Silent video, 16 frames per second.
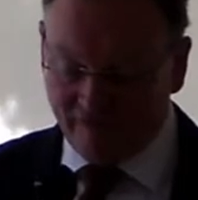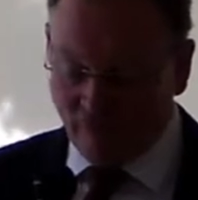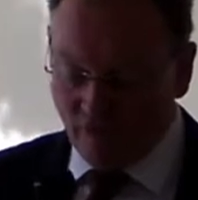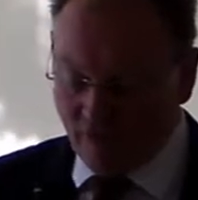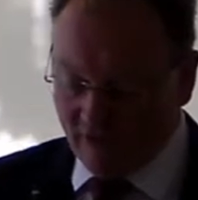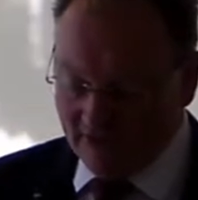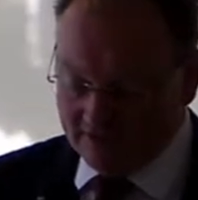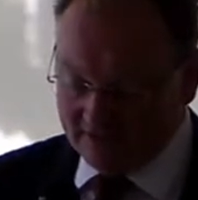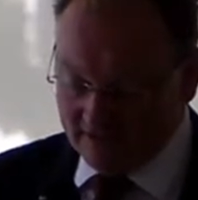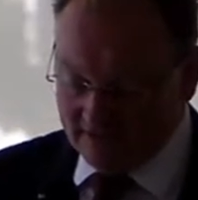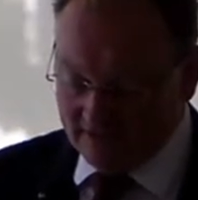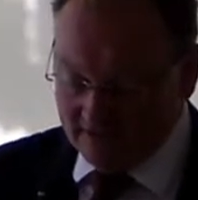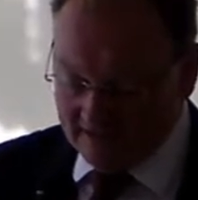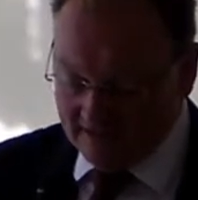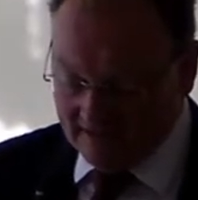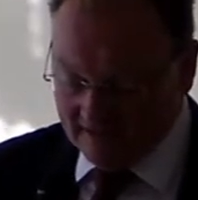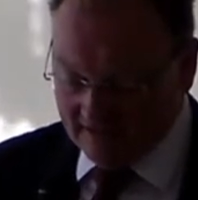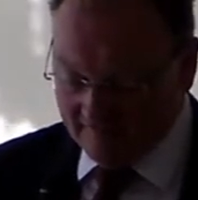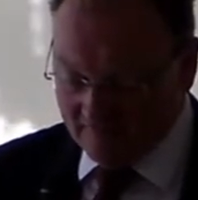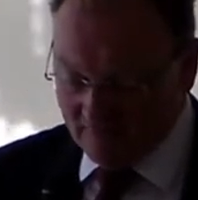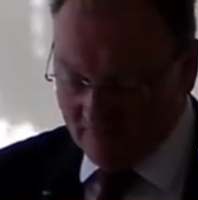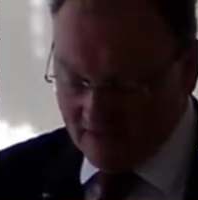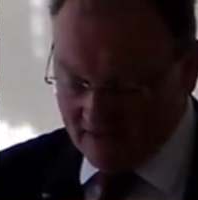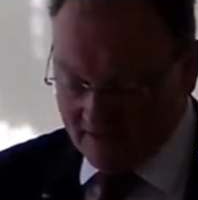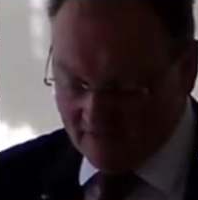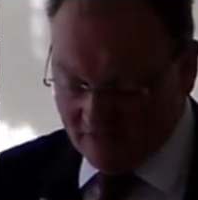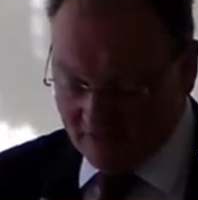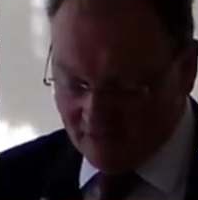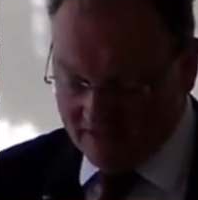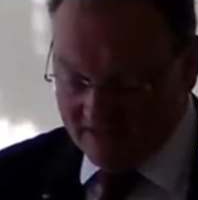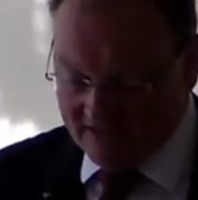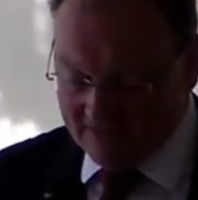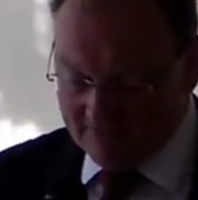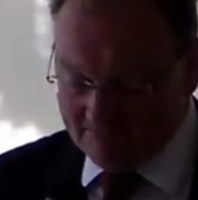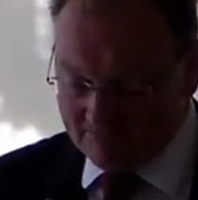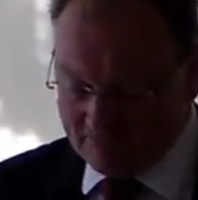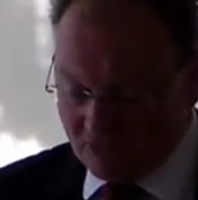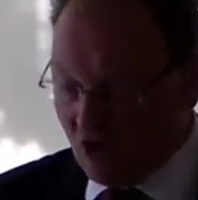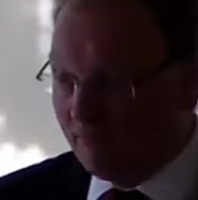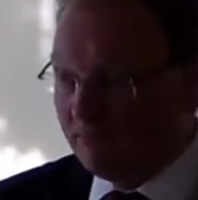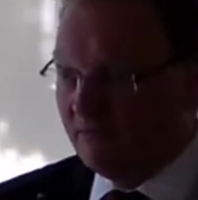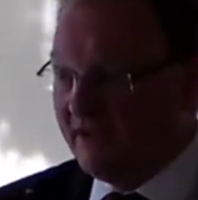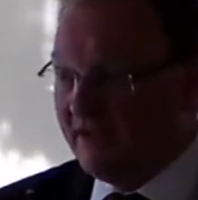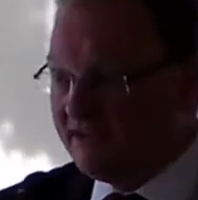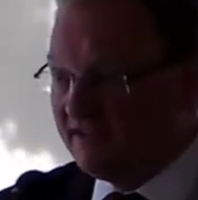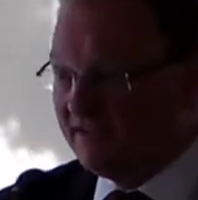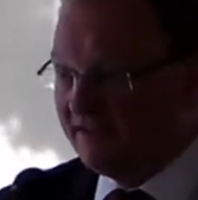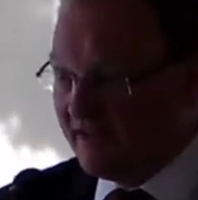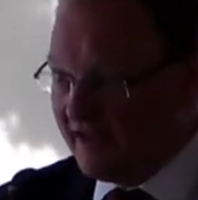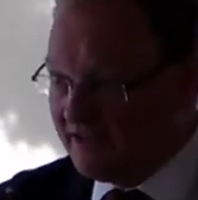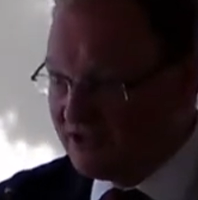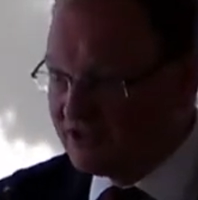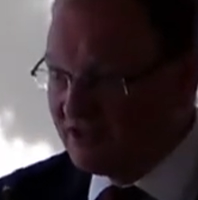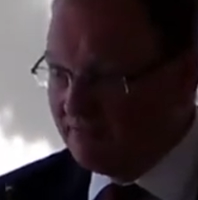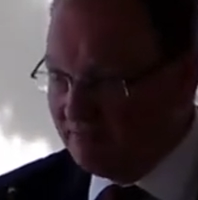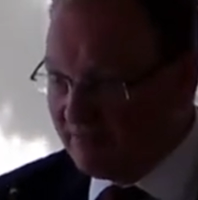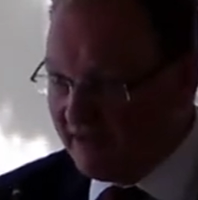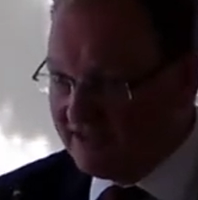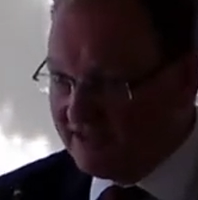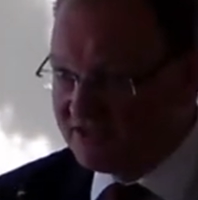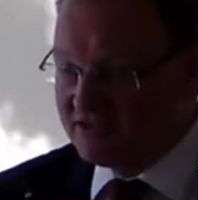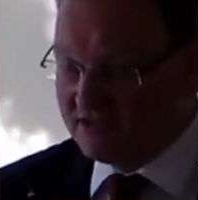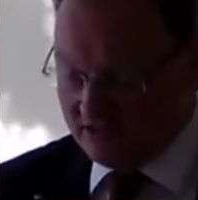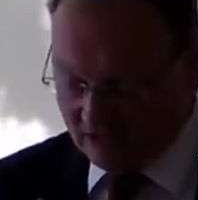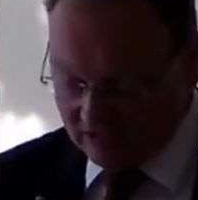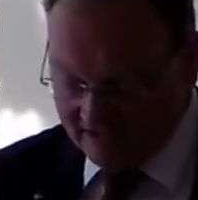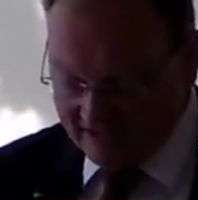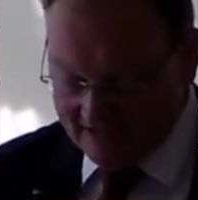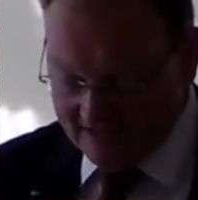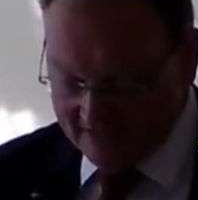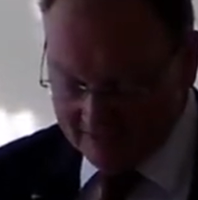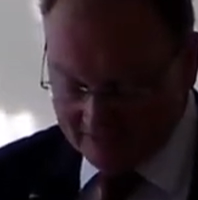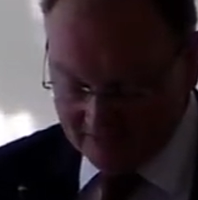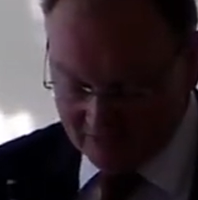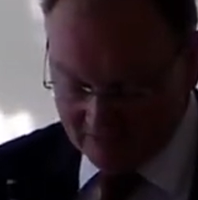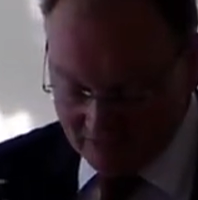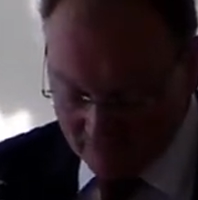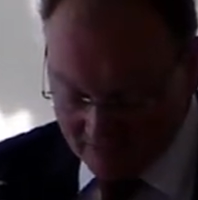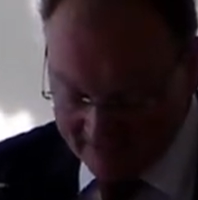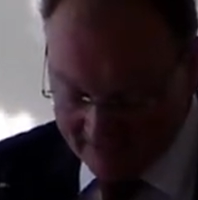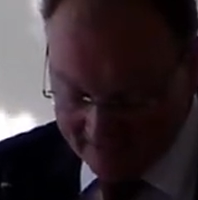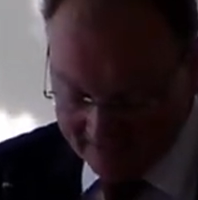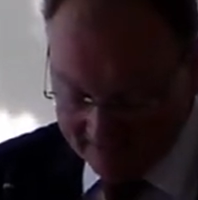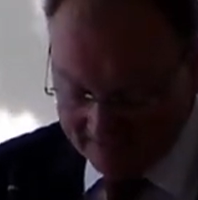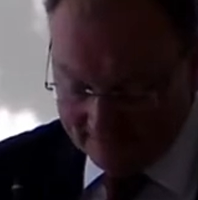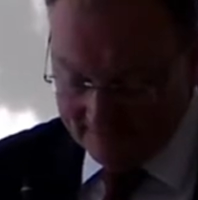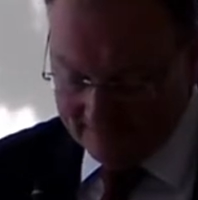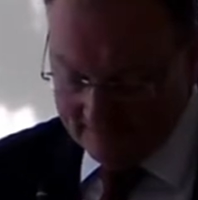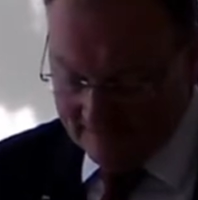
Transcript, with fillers: for um, the complementing the nature-based, clean, green,